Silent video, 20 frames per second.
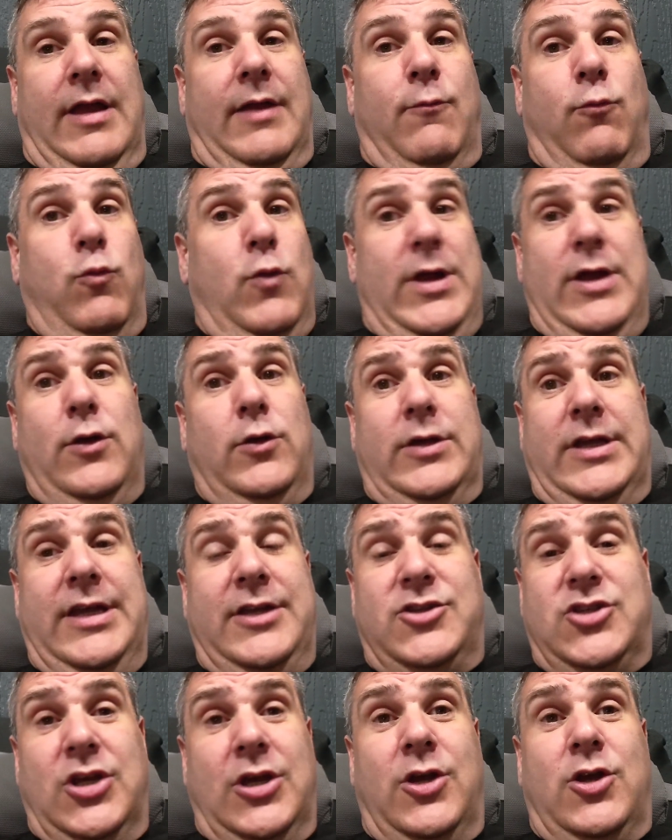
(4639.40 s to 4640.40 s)
real
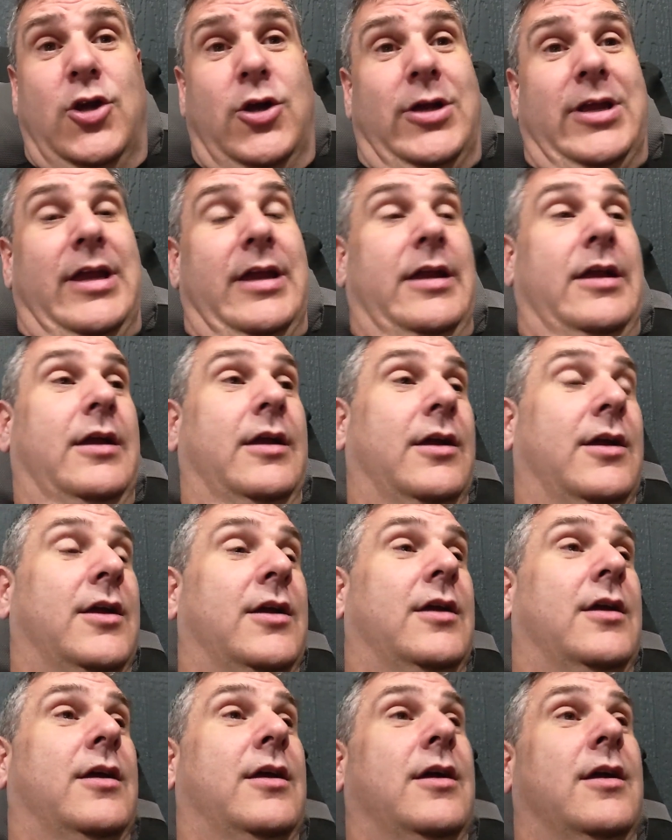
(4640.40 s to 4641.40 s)
kitchen cooking.
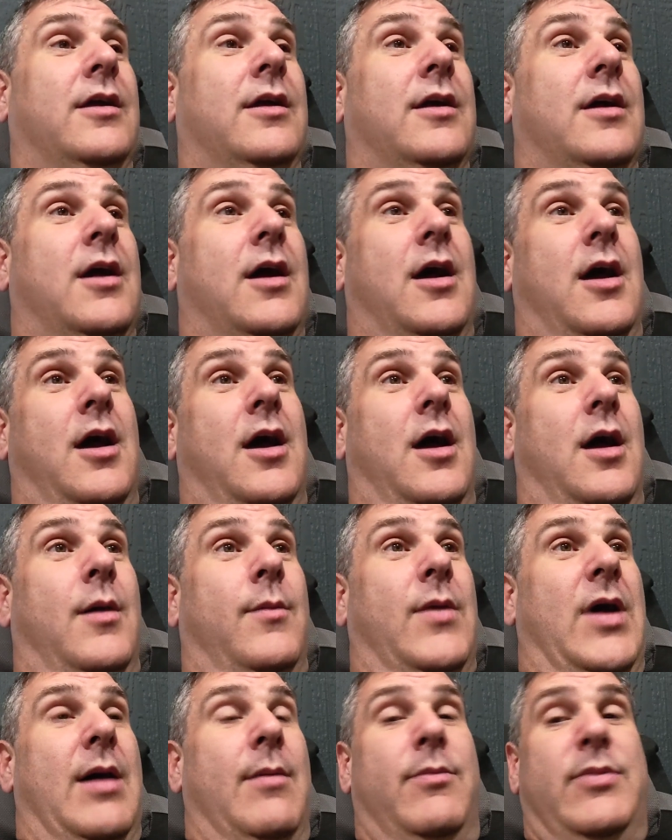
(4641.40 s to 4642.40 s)

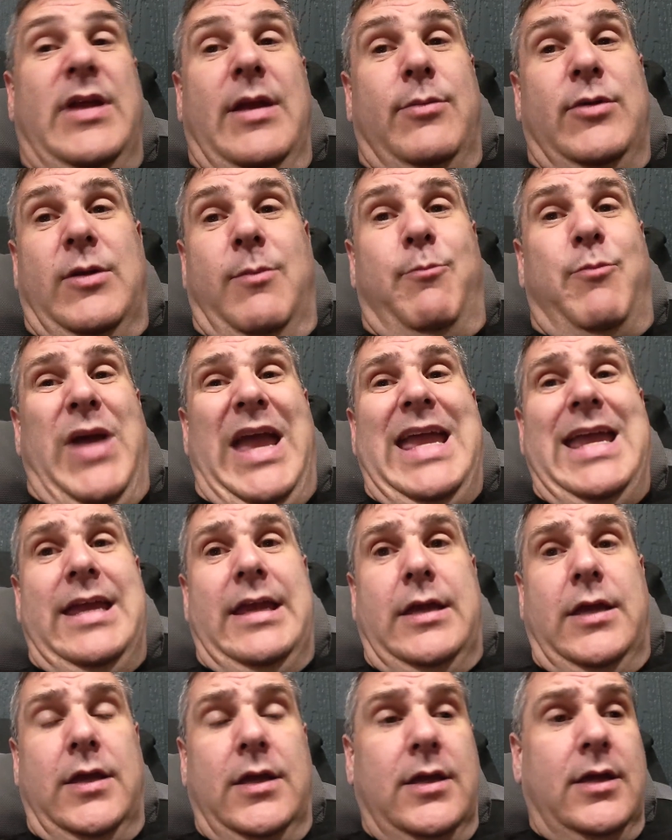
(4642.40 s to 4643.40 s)
I'll be able to
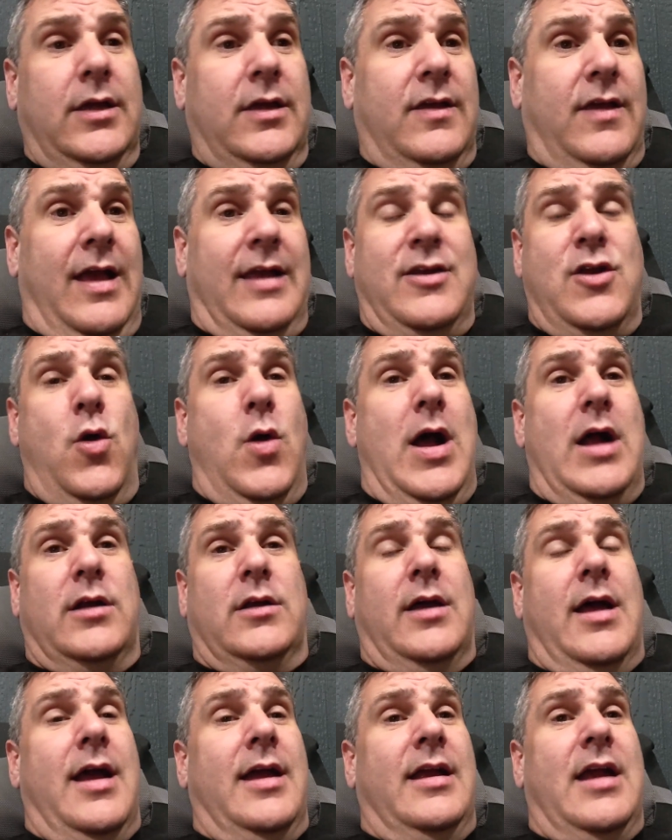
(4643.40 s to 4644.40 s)
bake. I
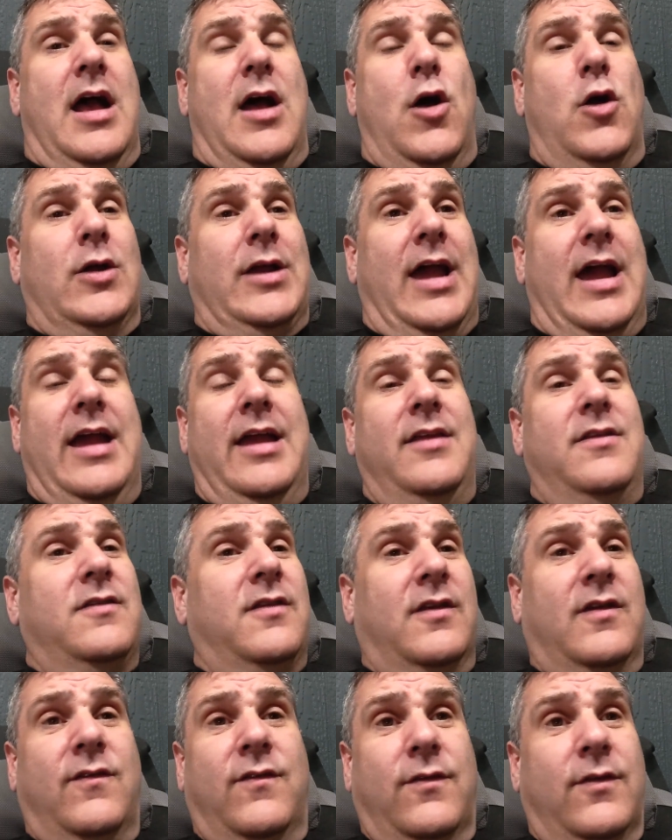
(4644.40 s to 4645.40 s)
got all kinds
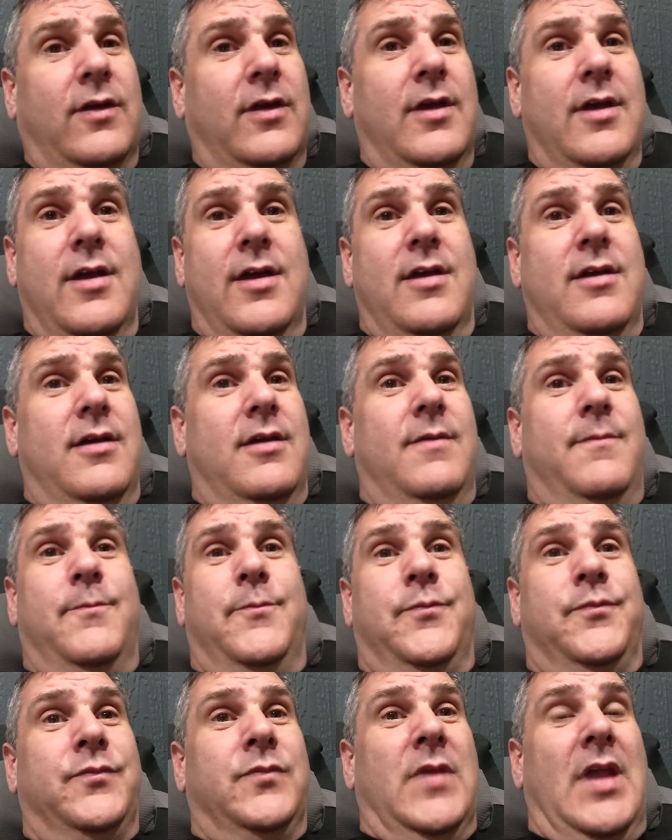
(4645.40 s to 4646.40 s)
of,
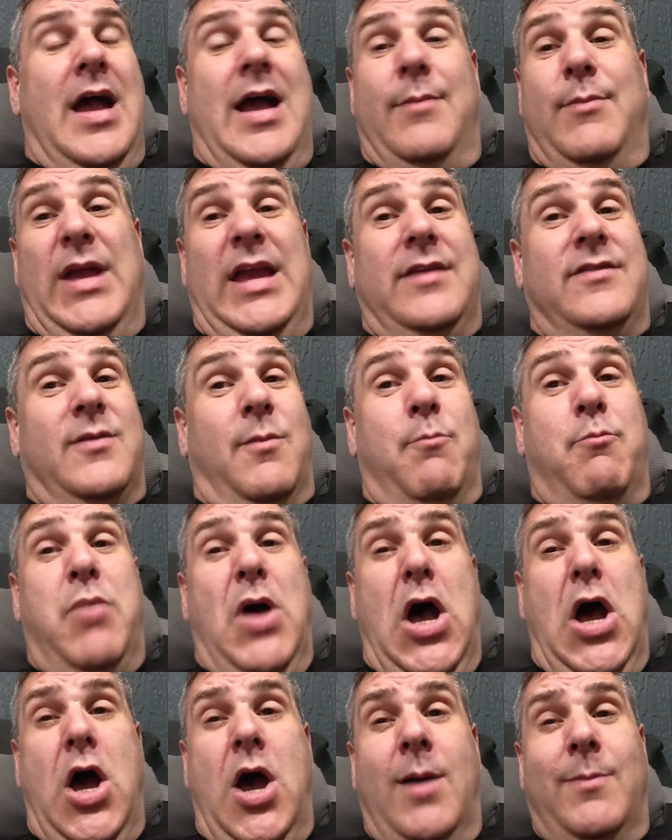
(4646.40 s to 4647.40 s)
I make some
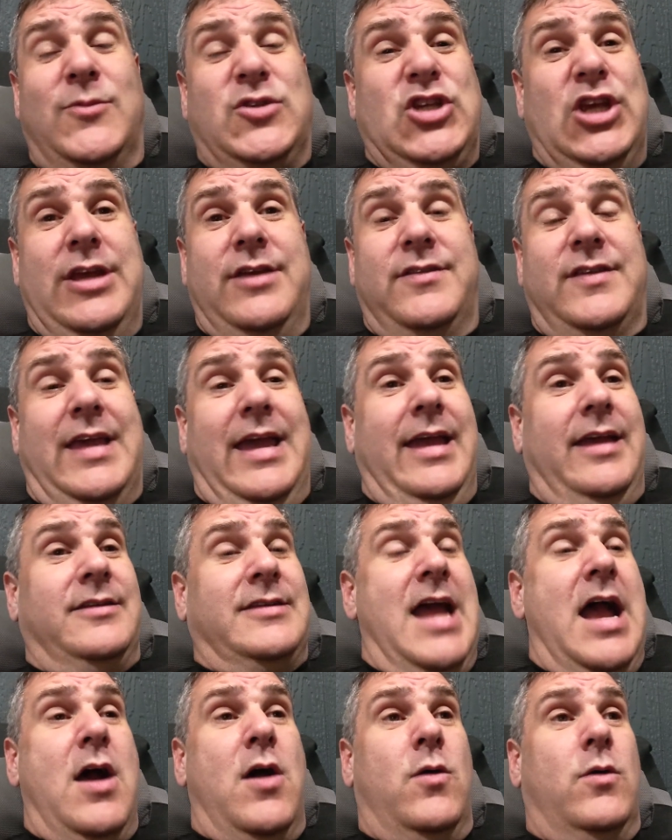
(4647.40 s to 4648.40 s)
bomb
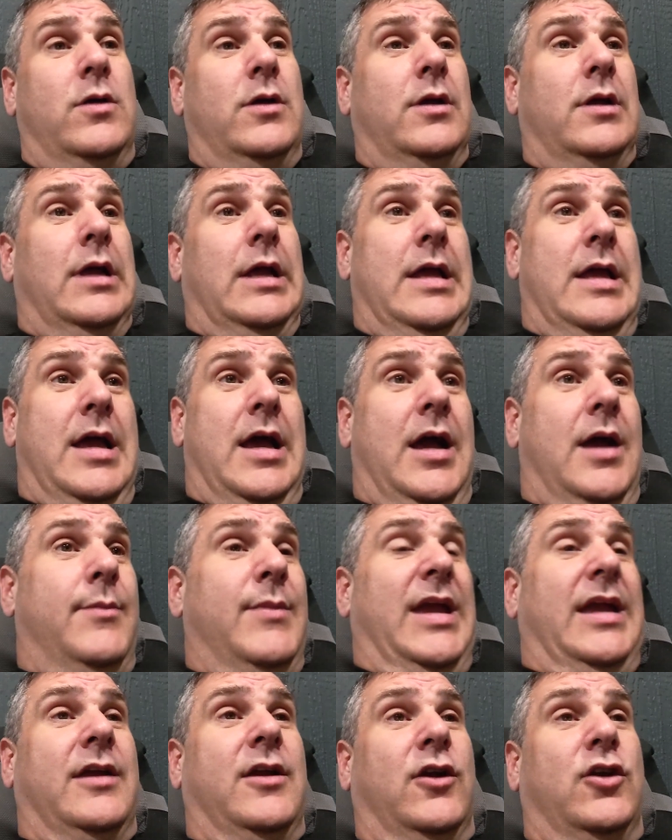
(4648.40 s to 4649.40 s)
cheesecake now. I
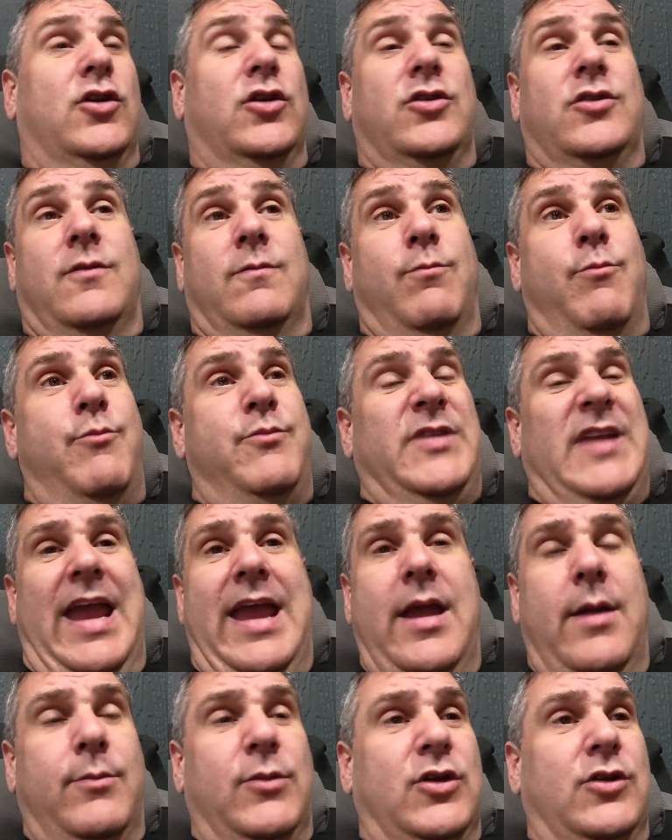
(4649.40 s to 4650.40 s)
make a
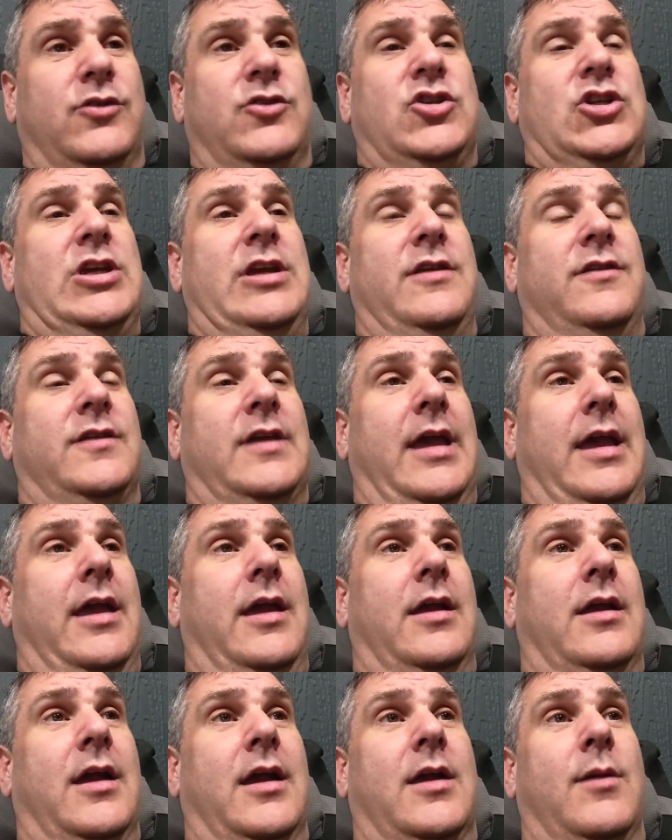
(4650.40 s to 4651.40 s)
damn good
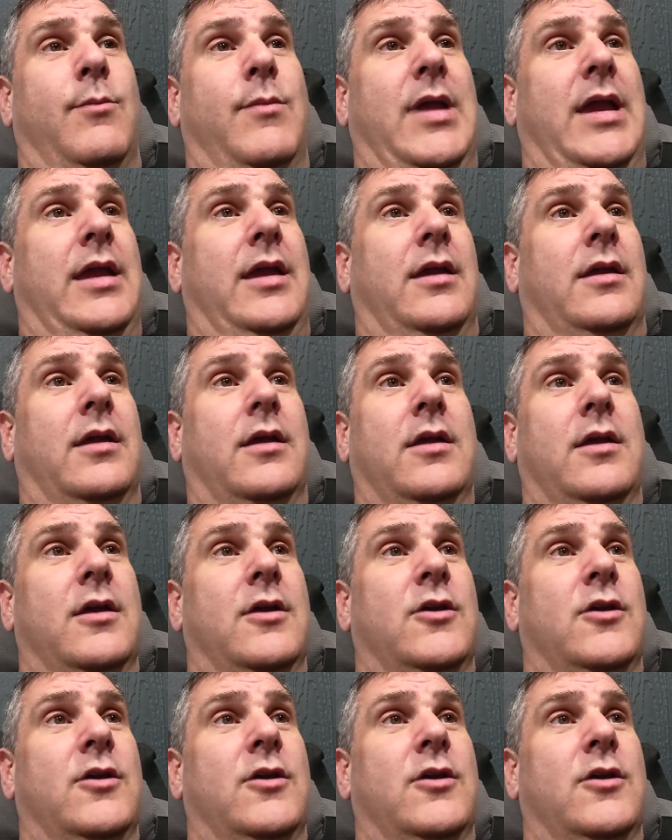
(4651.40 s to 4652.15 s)
cheesecake. I can make